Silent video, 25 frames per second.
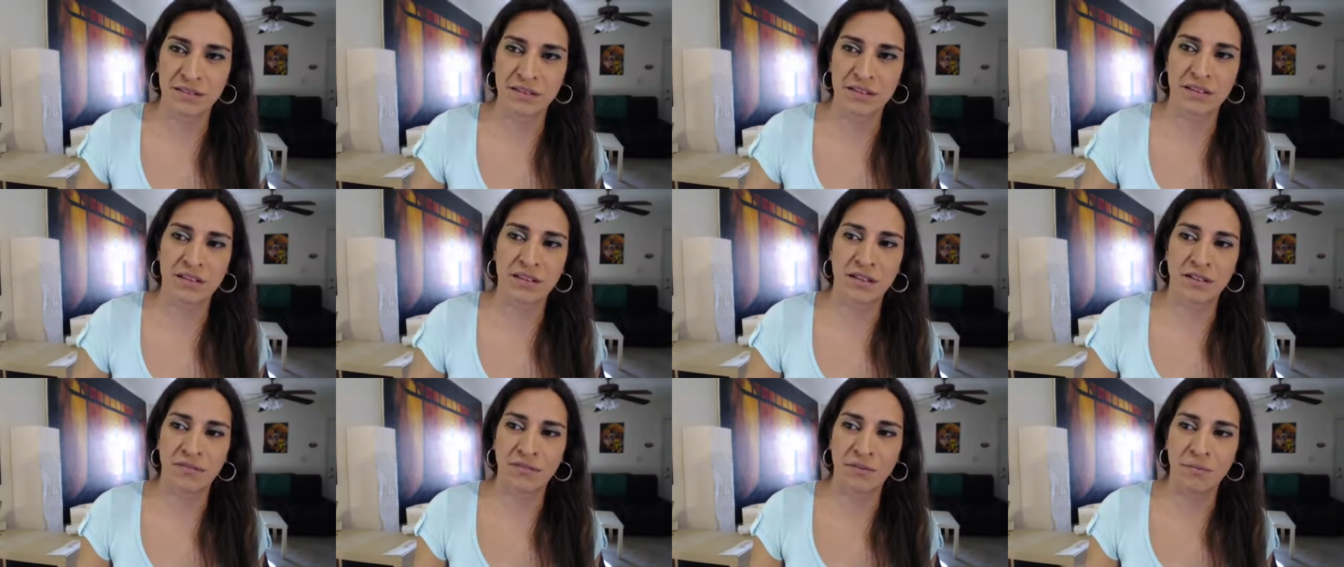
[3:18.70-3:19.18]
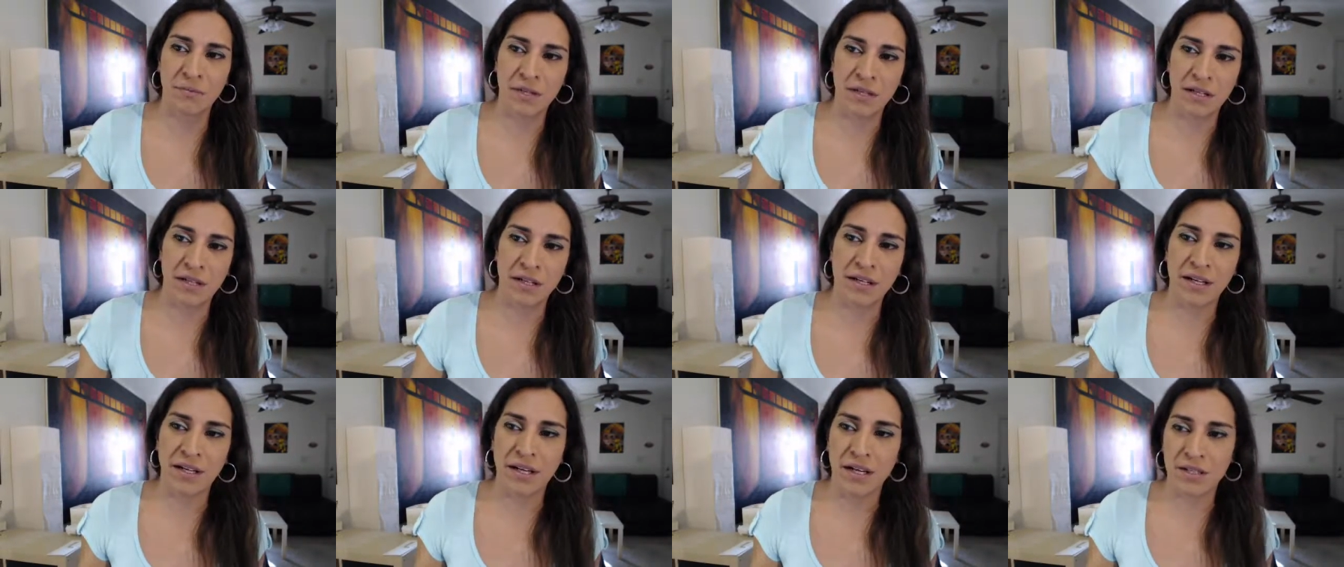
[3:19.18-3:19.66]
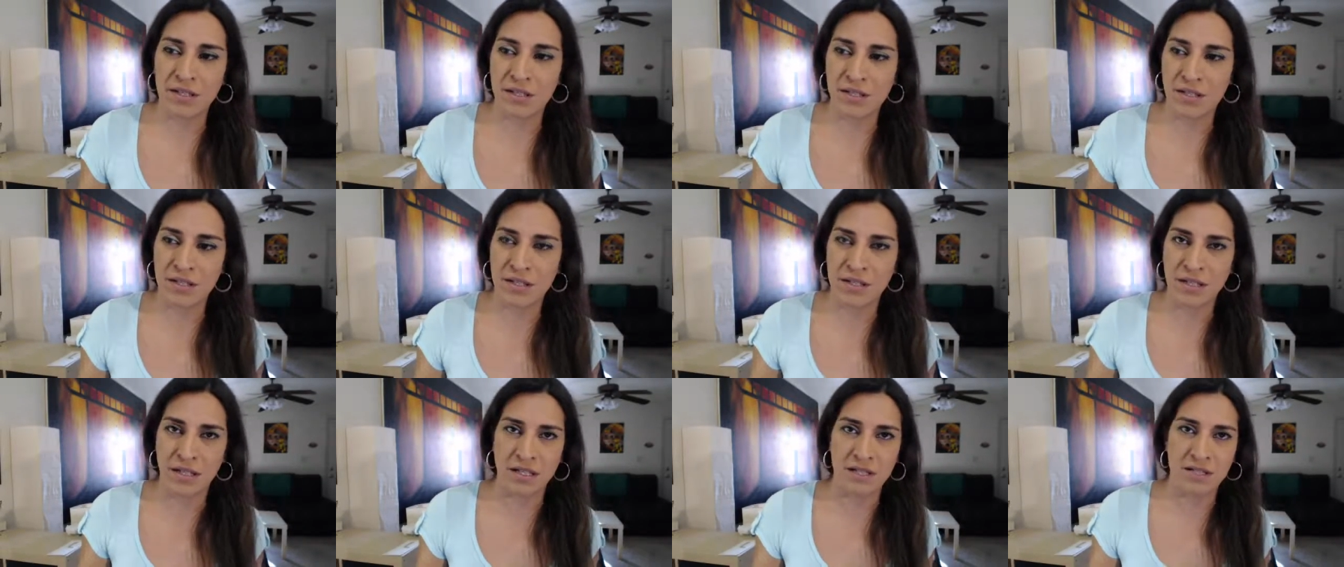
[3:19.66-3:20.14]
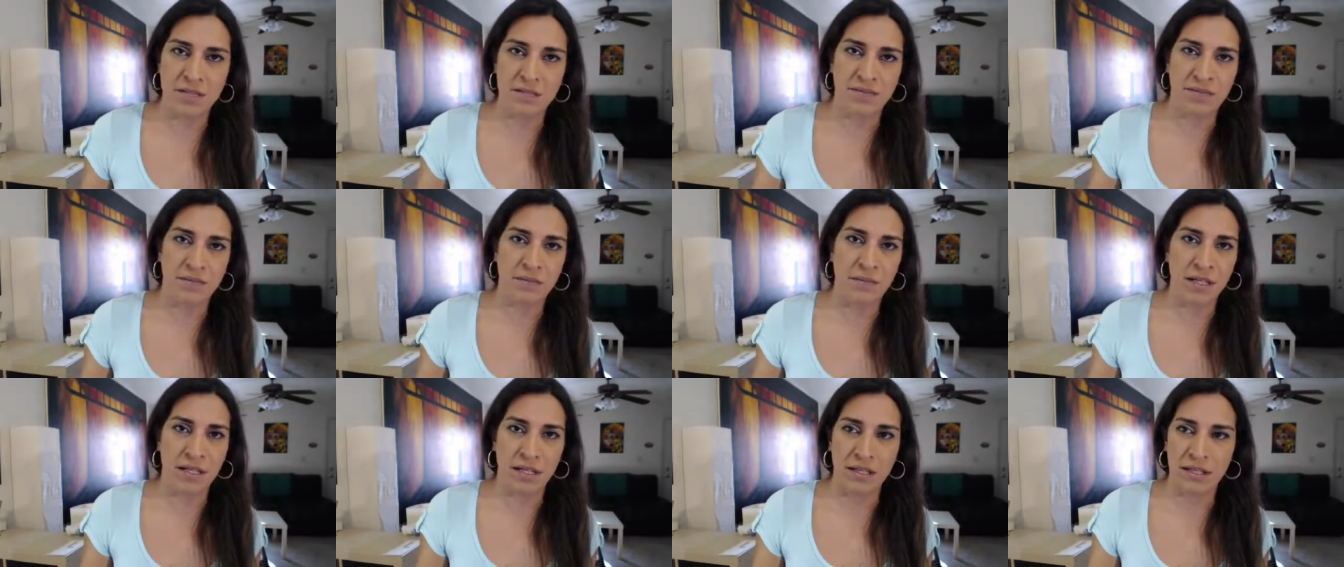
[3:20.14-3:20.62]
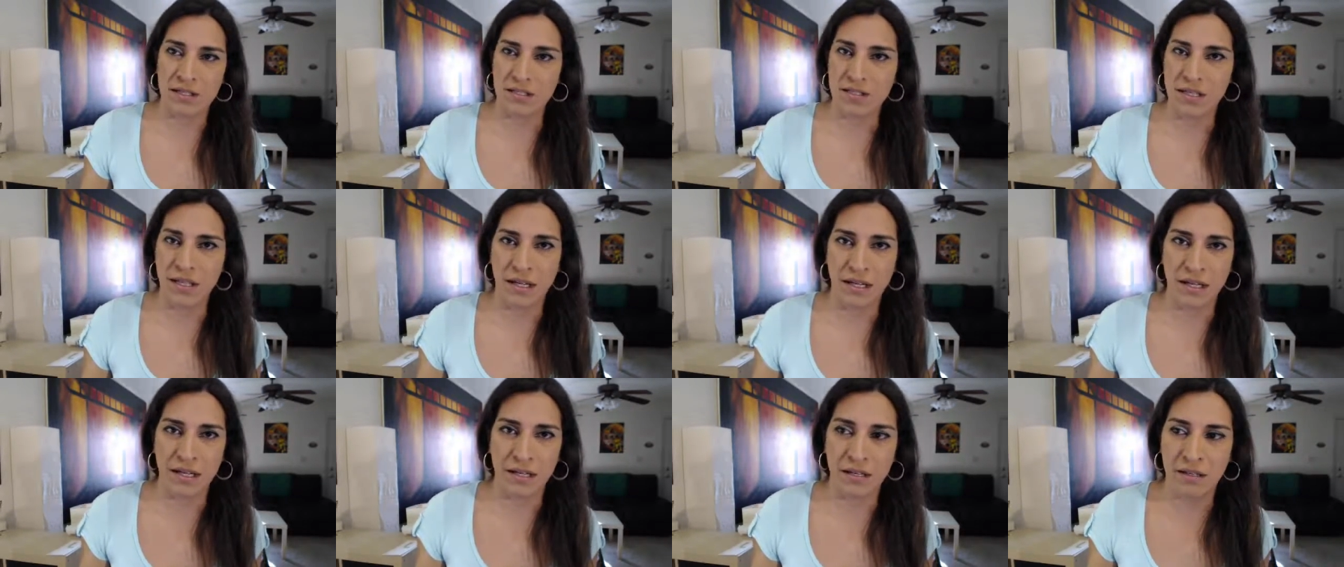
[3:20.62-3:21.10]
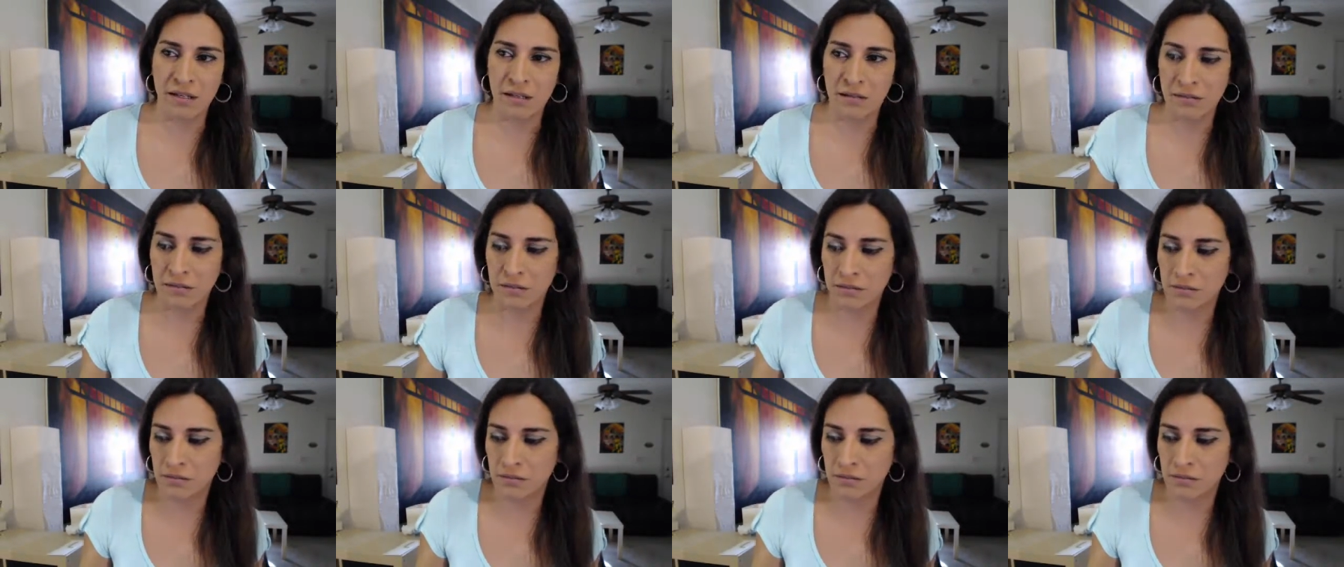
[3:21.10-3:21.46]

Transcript: So femininity actually starts from the inside.